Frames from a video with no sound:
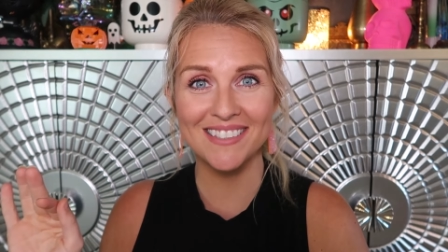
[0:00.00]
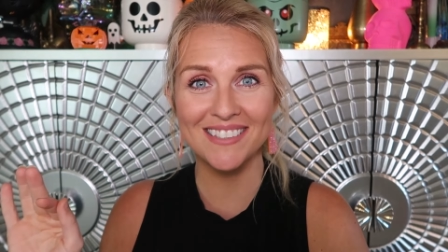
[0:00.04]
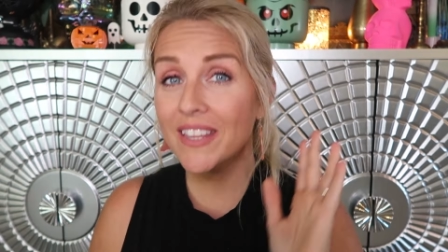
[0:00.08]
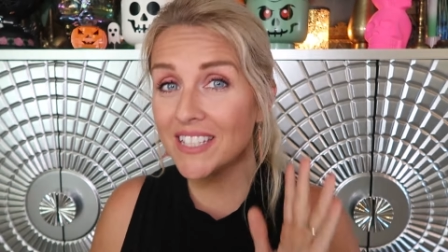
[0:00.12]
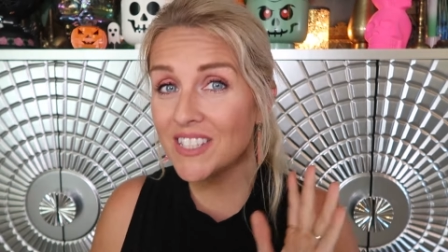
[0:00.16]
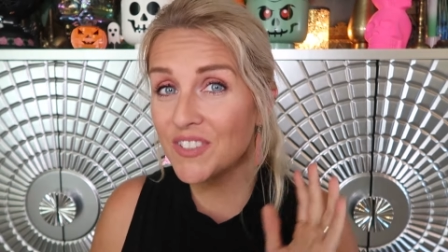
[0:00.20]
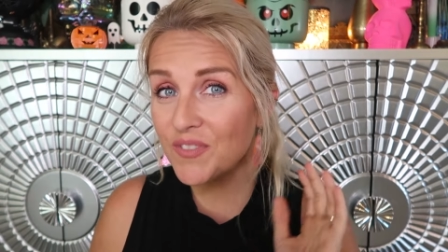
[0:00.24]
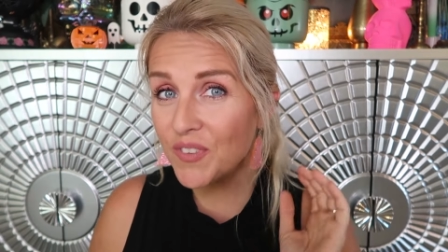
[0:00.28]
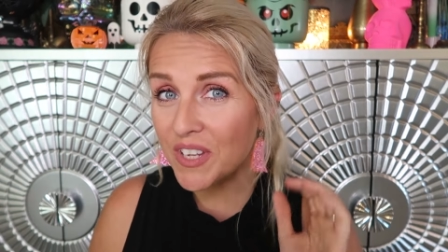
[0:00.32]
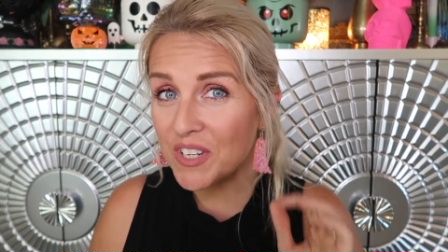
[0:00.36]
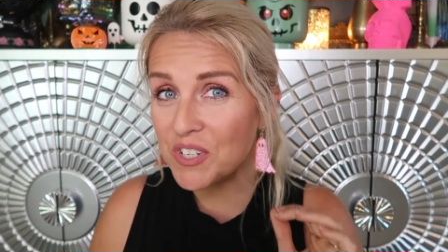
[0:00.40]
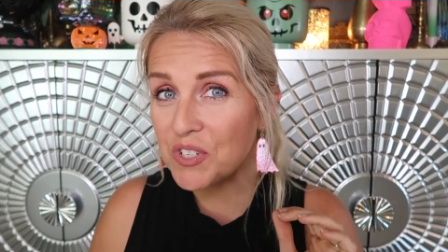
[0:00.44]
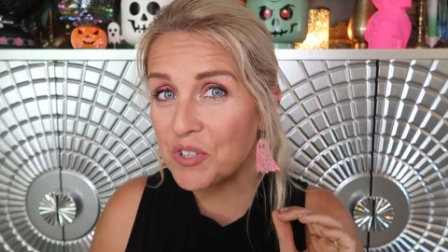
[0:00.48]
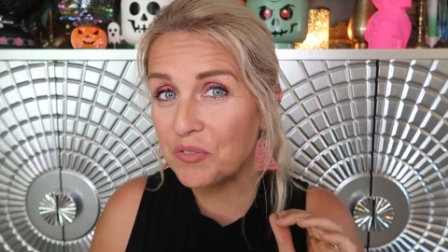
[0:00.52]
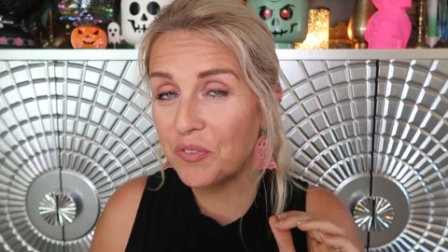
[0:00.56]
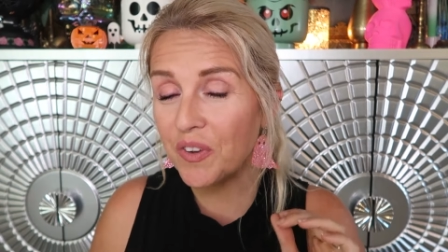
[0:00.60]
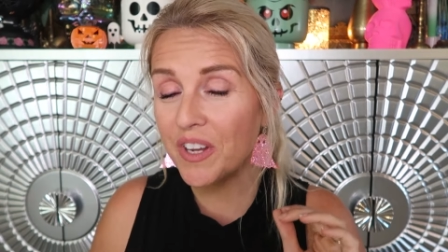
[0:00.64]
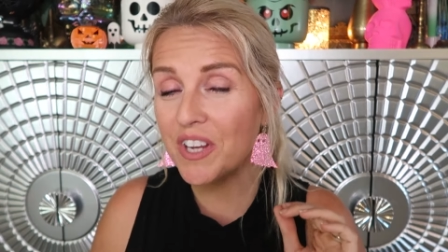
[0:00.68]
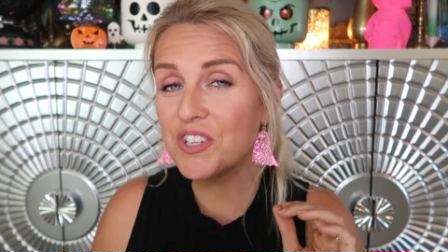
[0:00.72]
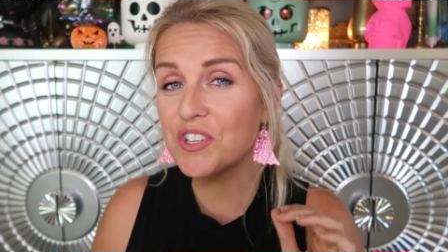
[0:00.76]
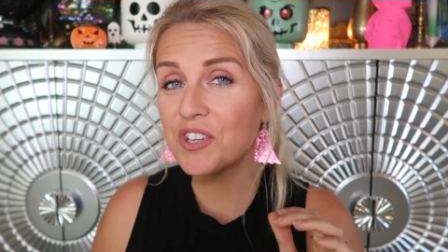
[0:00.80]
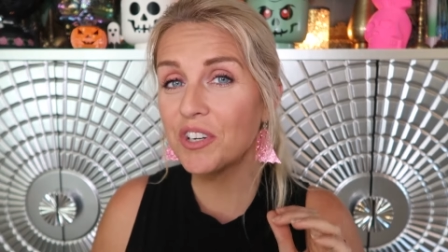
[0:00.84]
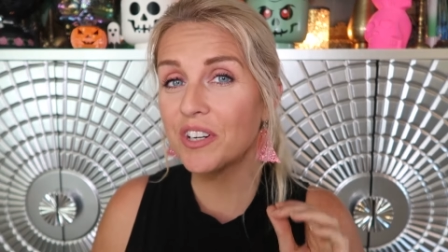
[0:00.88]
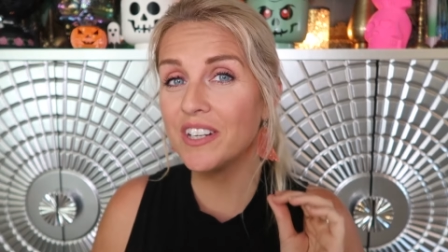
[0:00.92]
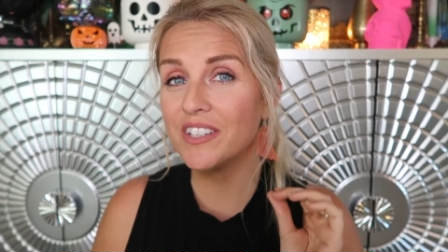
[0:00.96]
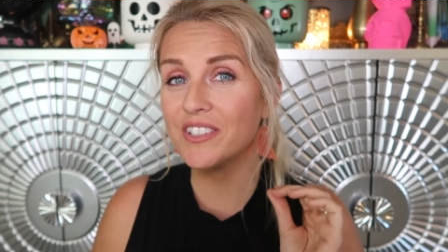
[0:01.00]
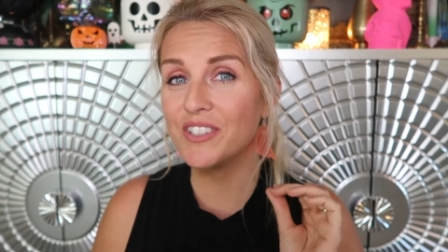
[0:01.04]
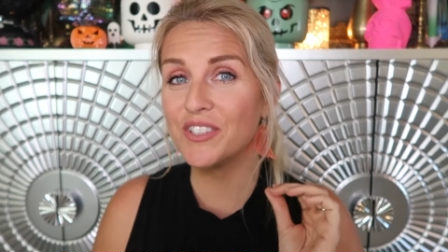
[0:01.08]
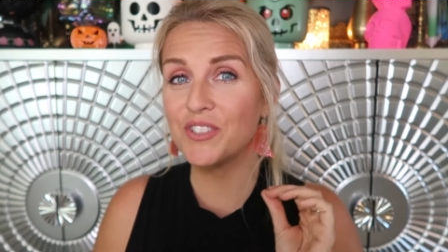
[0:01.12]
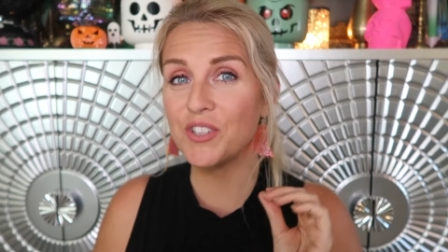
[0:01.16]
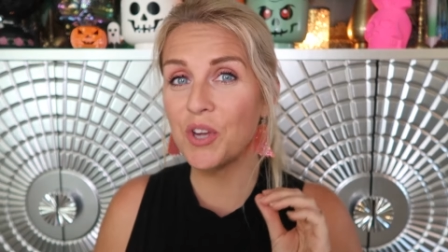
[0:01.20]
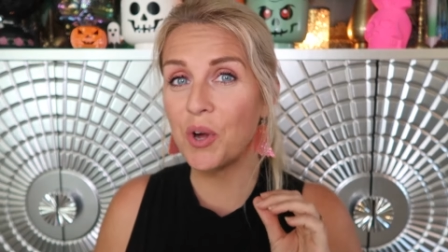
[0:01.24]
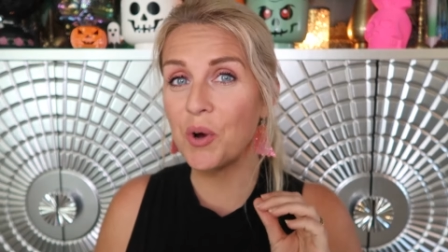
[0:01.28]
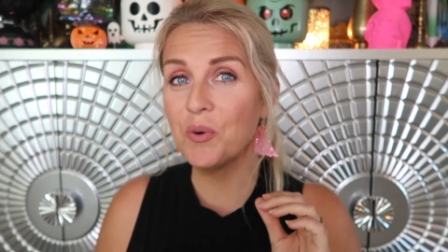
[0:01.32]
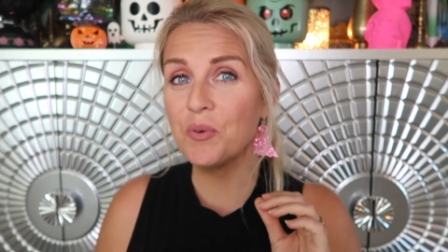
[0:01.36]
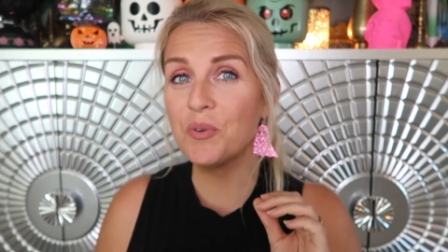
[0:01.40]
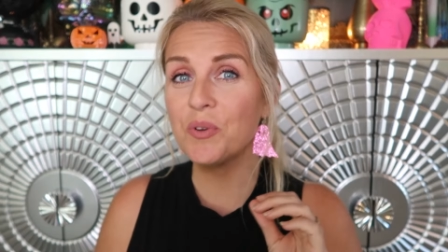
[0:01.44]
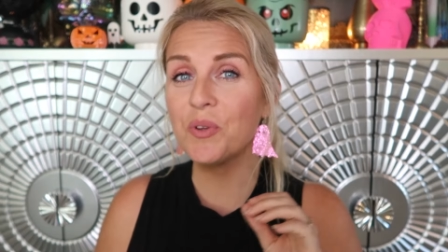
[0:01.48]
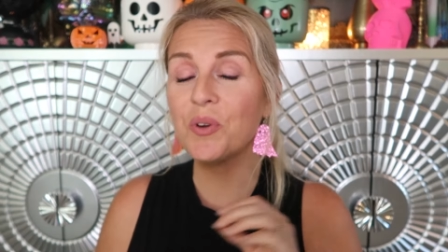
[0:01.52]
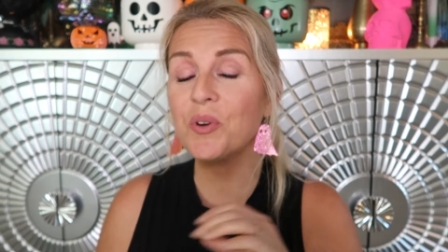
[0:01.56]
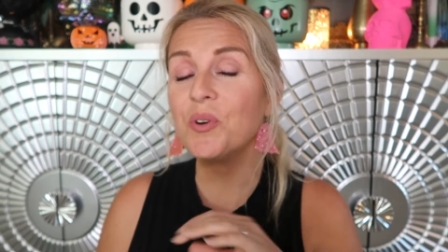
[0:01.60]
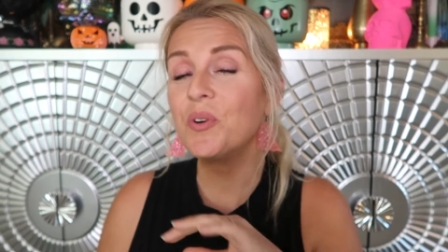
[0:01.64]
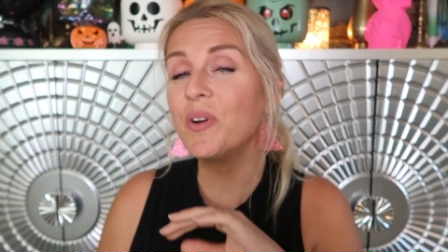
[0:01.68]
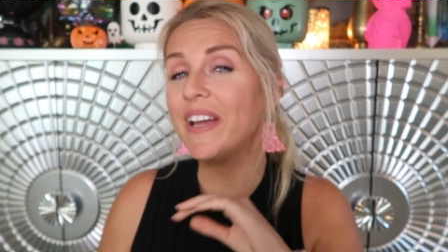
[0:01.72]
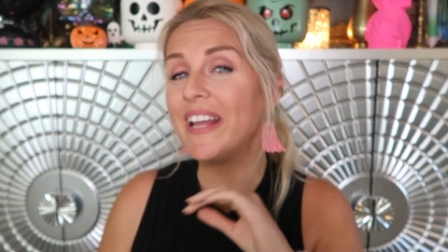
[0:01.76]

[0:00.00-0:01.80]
This Vendoo feature is so new,